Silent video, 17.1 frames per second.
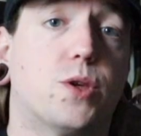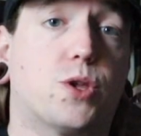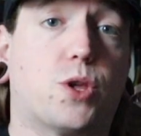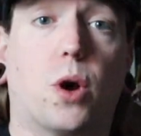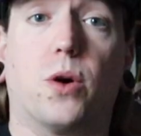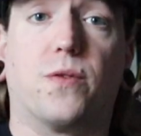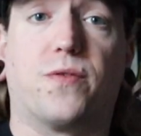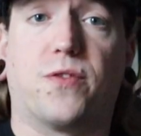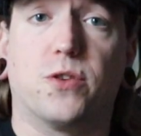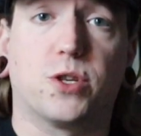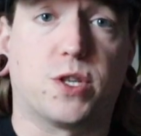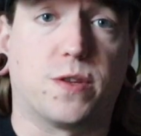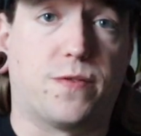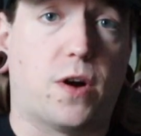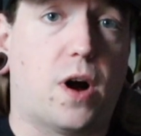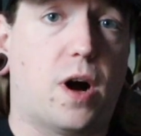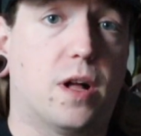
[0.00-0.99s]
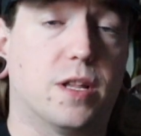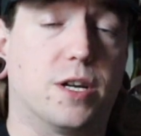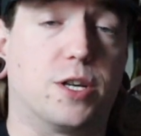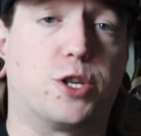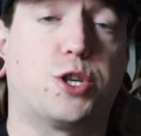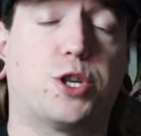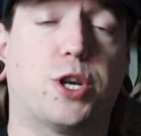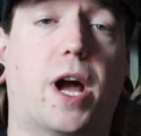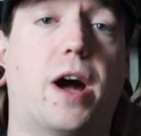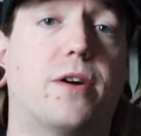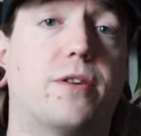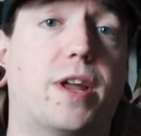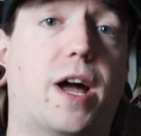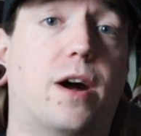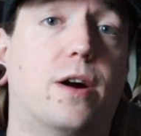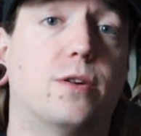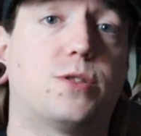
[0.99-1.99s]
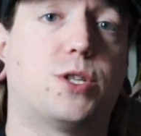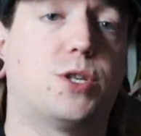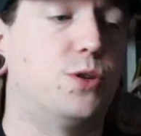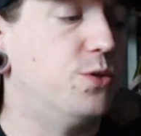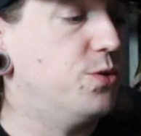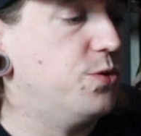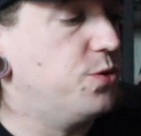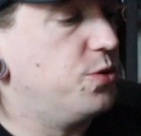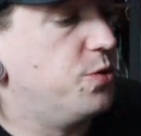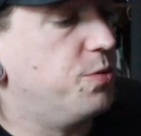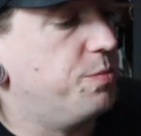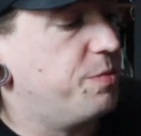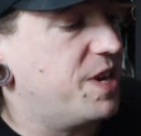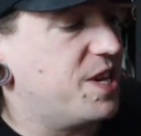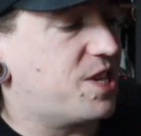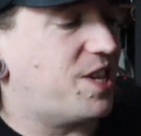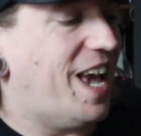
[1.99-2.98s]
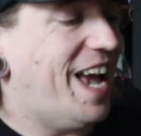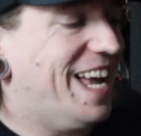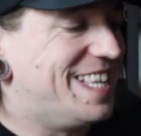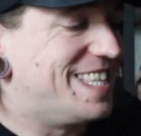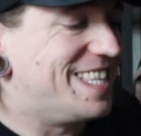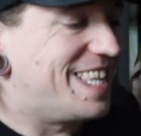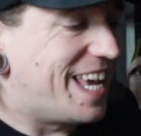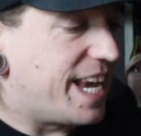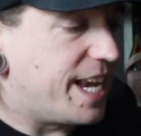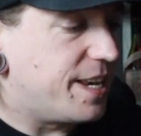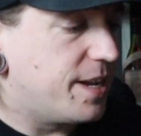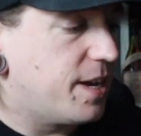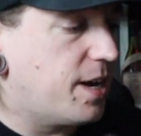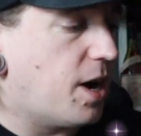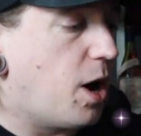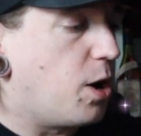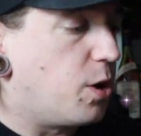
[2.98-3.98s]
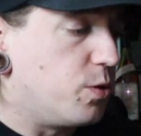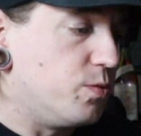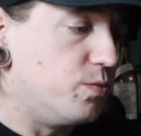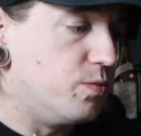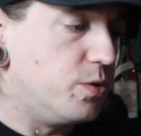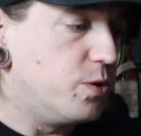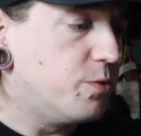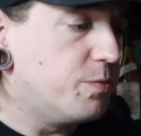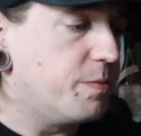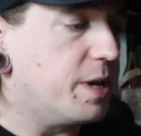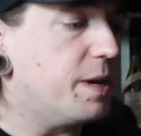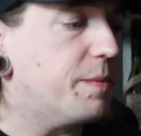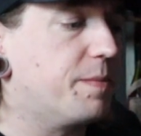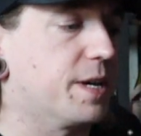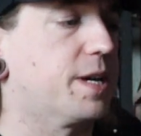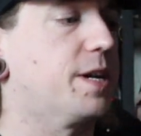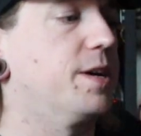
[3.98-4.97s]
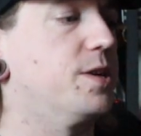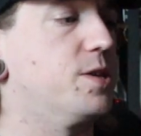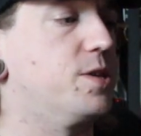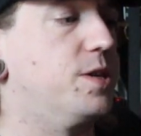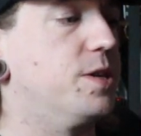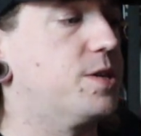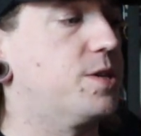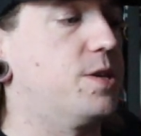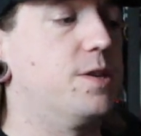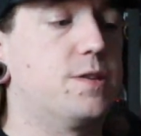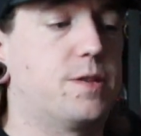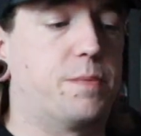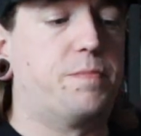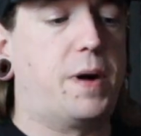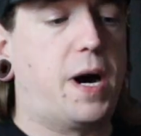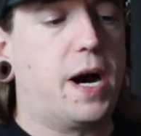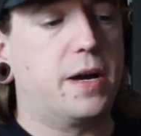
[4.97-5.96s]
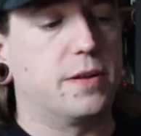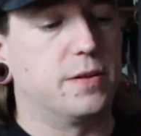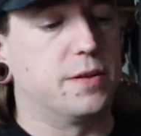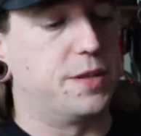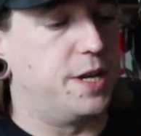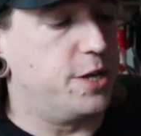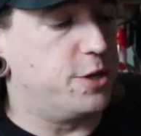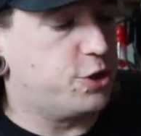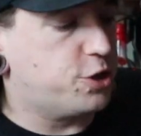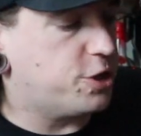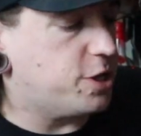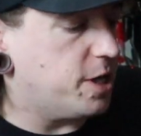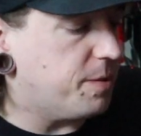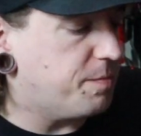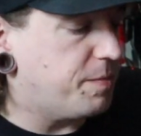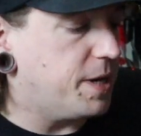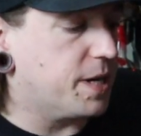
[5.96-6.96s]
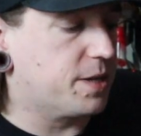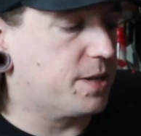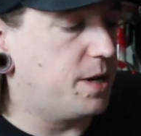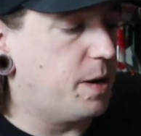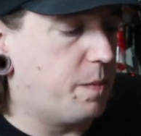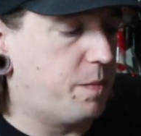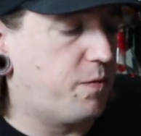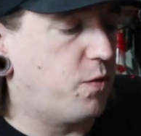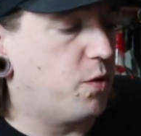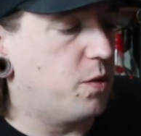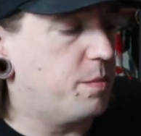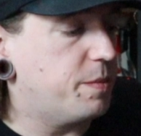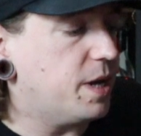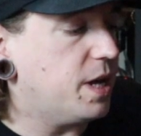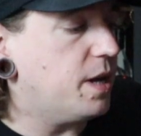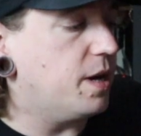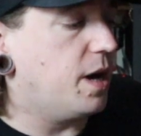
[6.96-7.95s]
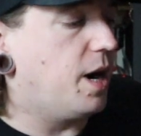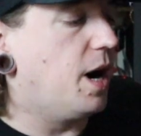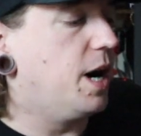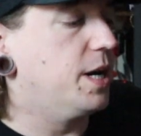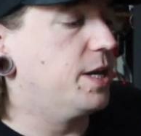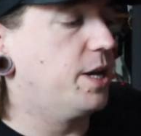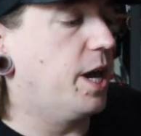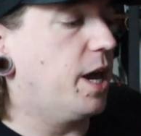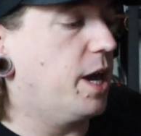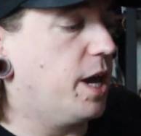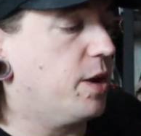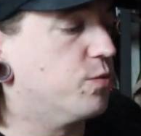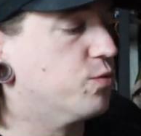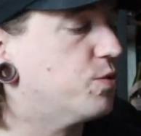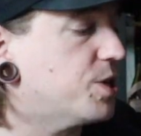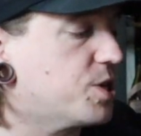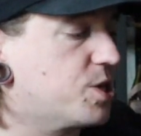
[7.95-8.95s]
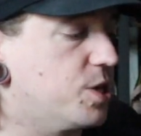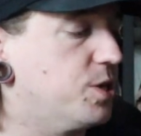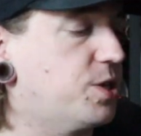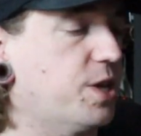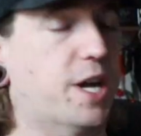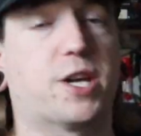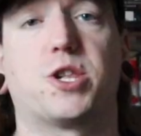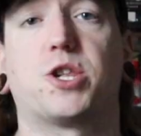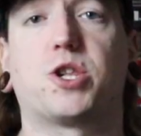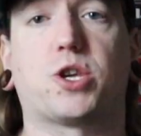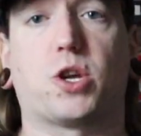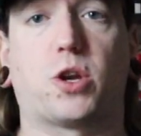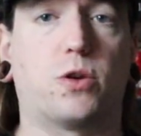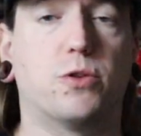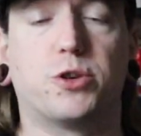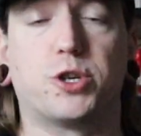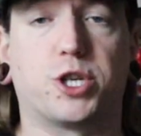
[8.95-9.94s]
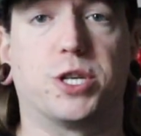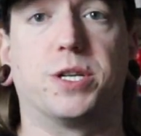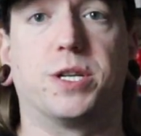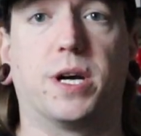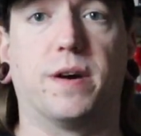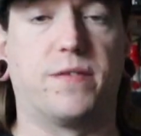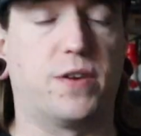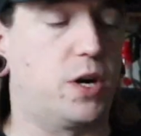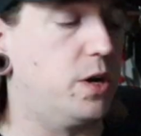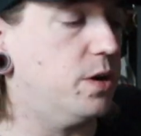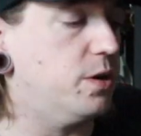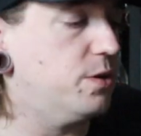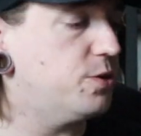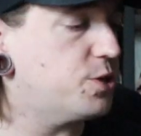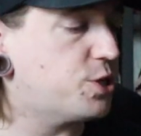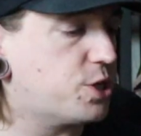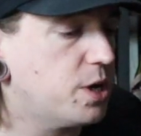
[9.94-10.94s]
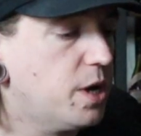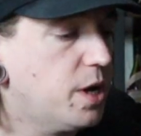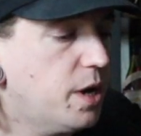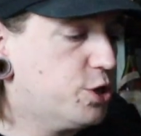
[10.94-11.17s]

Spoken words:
So, first of all, a shout out to Miss Helena, our roomie, because this is a bottle that she picked up for me on a recent excursion of hers.